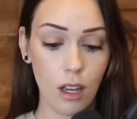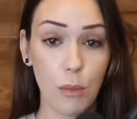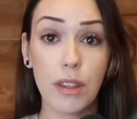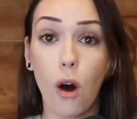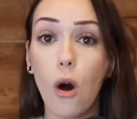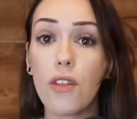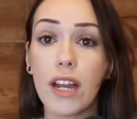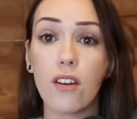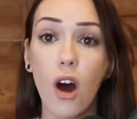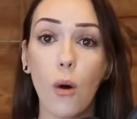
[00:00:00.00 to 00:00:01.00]
But all they
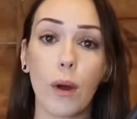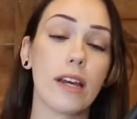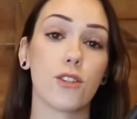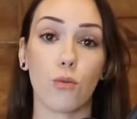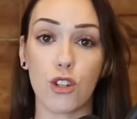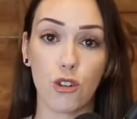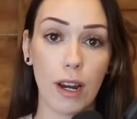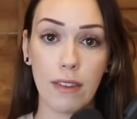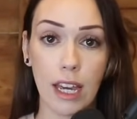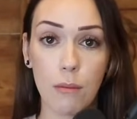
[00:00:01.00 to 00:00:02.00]
know is
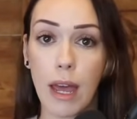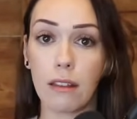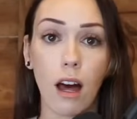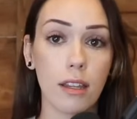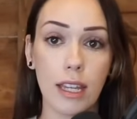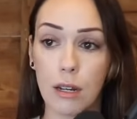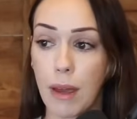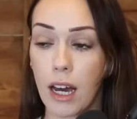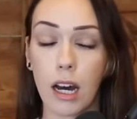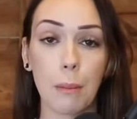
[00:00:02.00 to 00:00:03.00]
restrain the inmate, lock the
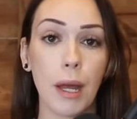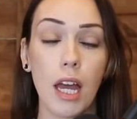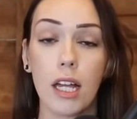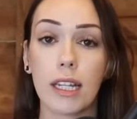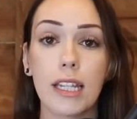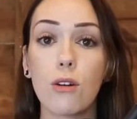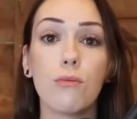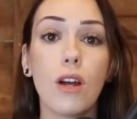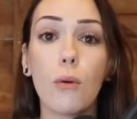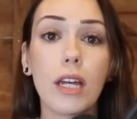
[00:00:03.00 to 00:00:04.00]
inmate up. Like, they don't
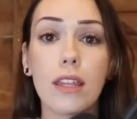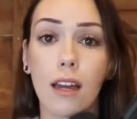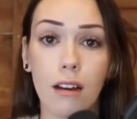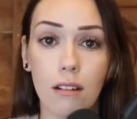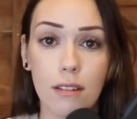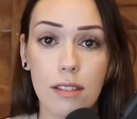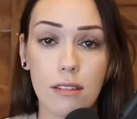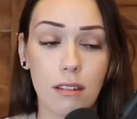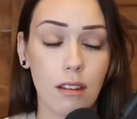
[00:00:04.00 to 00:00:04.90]
know anything else.